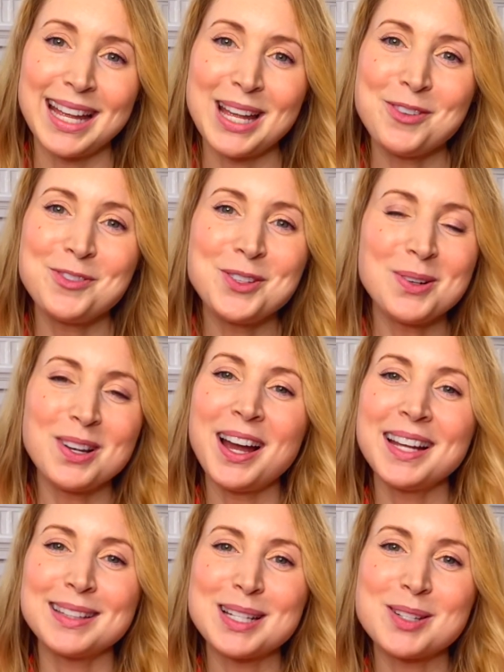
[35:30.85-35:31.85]
If you
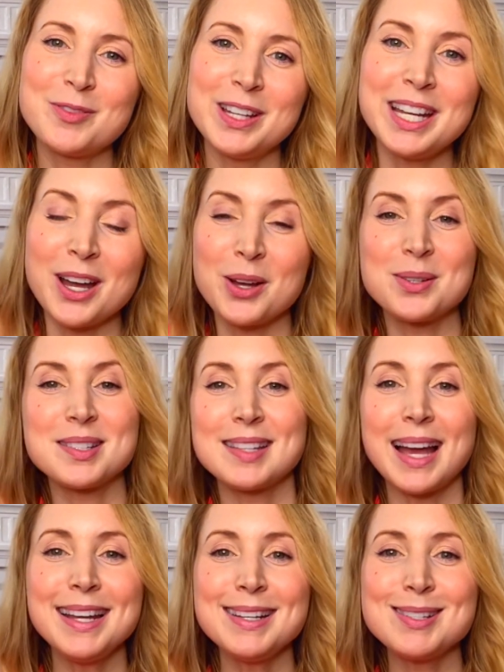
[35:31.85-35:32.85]
like this video,
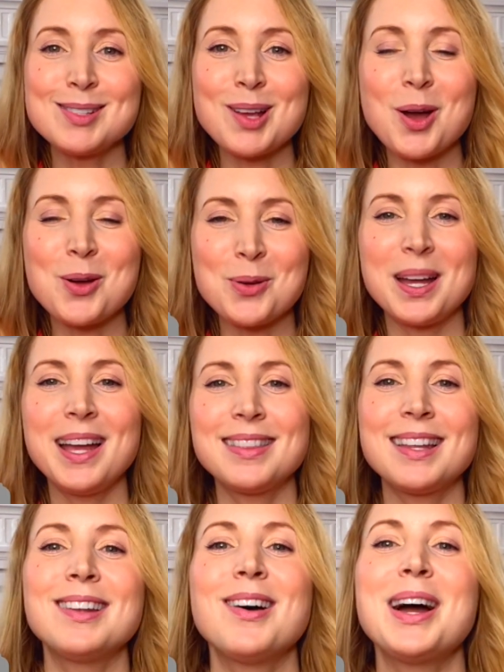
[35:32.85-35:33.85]
say so, hit
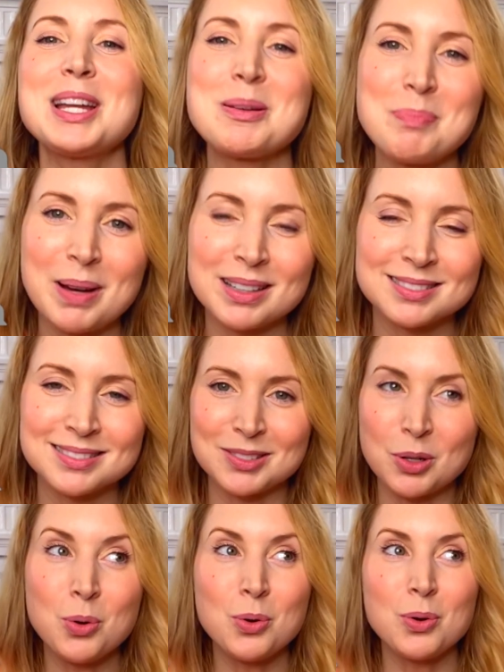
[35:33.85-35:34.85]
the like button
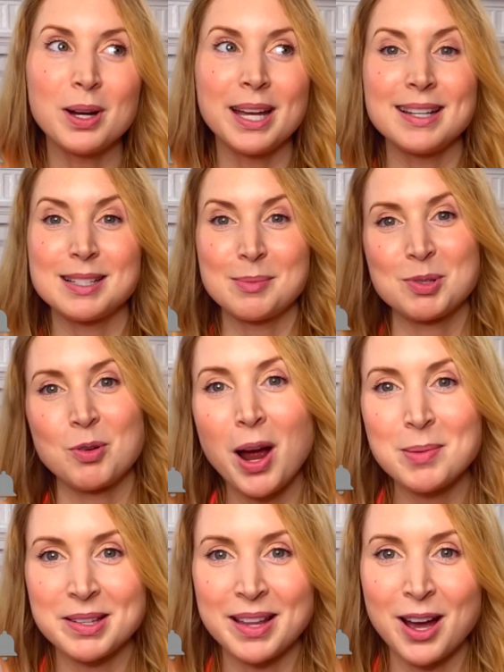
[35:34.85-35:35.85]
or hit
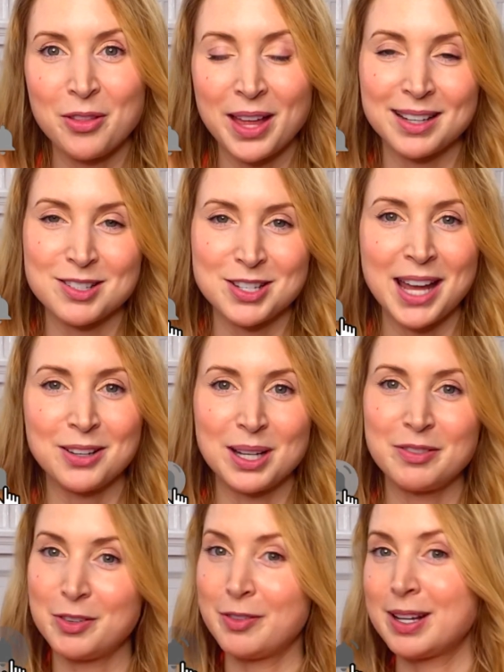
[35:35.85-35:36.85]
subscribe to the Health Hackers channel
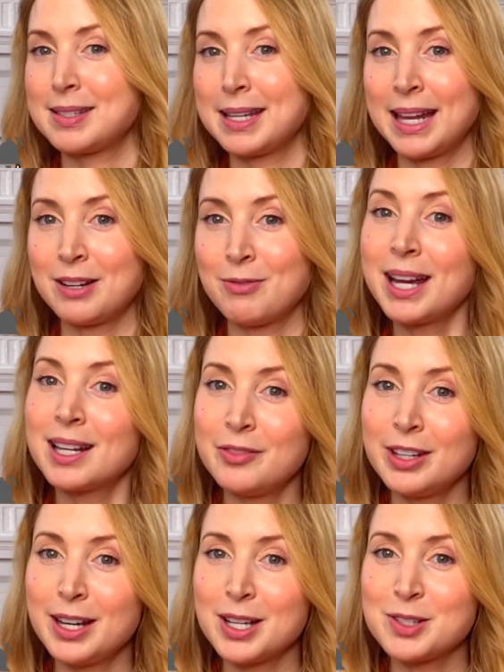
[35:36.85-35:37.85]
if you fancy getting regular
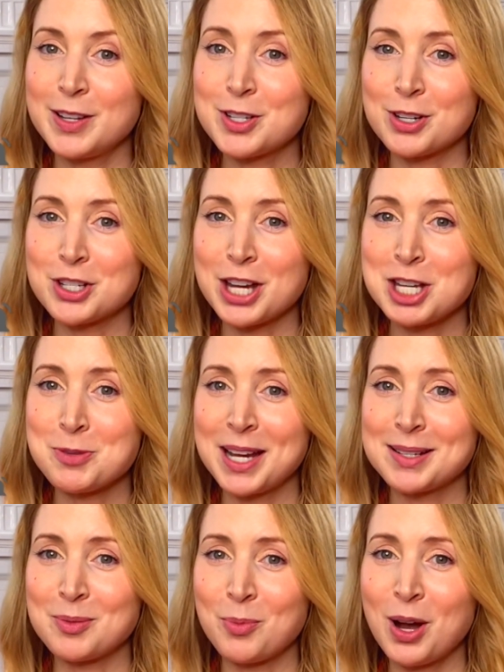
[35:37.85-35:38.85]
videos featuring change
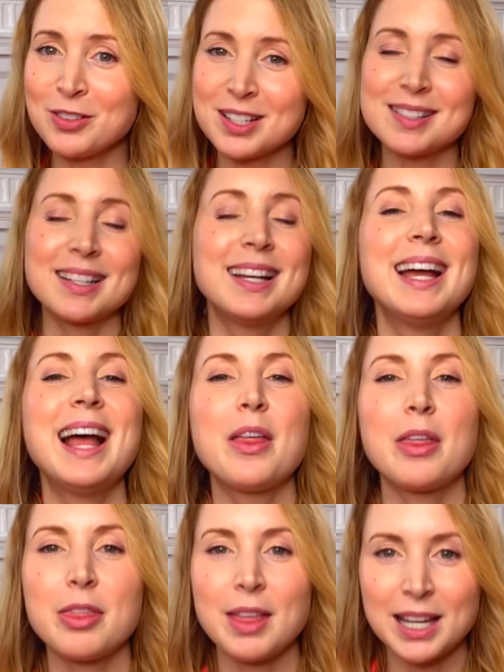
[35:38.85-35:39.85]
makers in wellness.
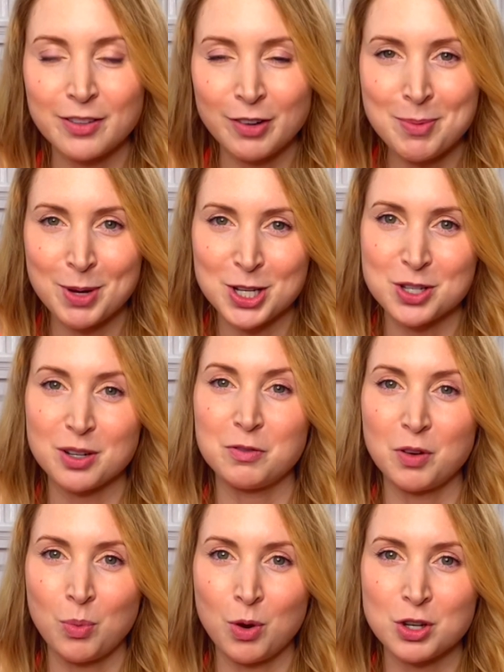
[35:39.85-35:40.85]
Thank you very much
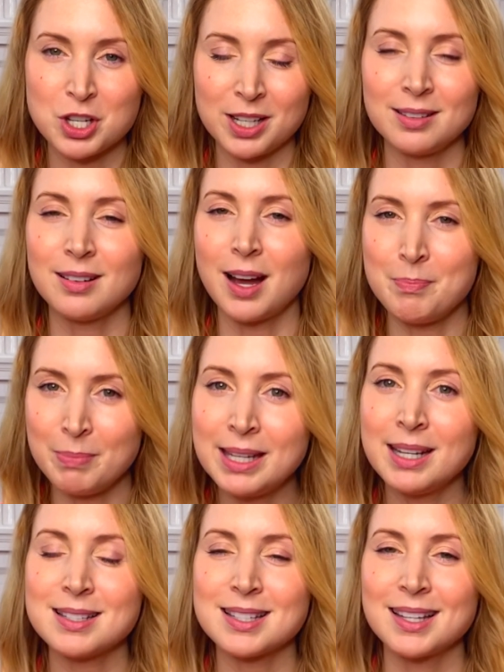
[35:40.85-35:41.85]
for watching. I mean
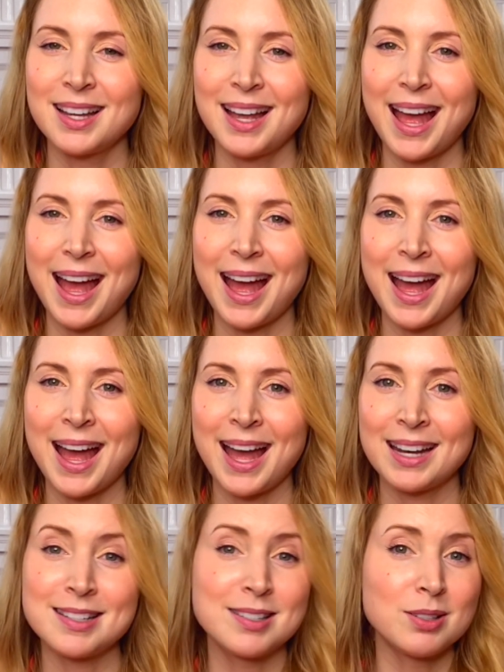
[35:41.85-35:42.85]
it.
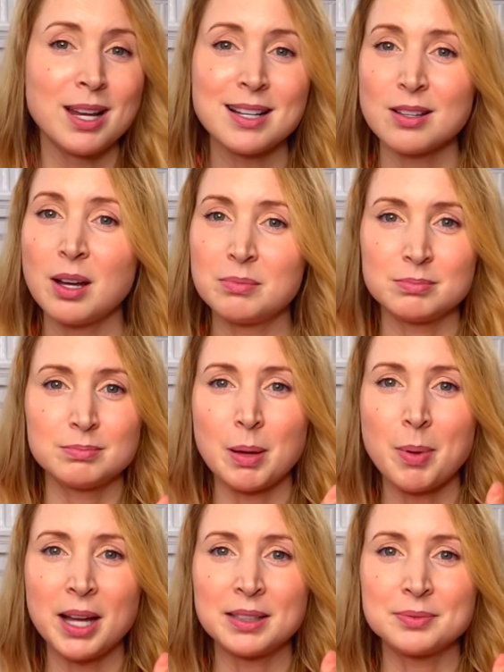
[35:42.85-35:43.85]
And until next time,
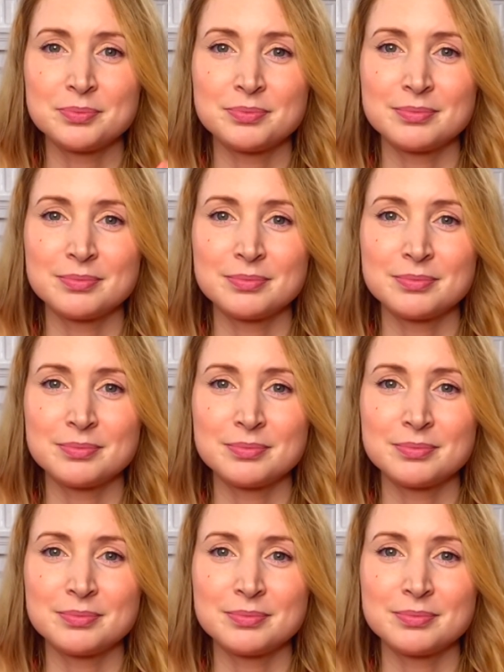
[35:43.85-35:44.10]
bye-bye.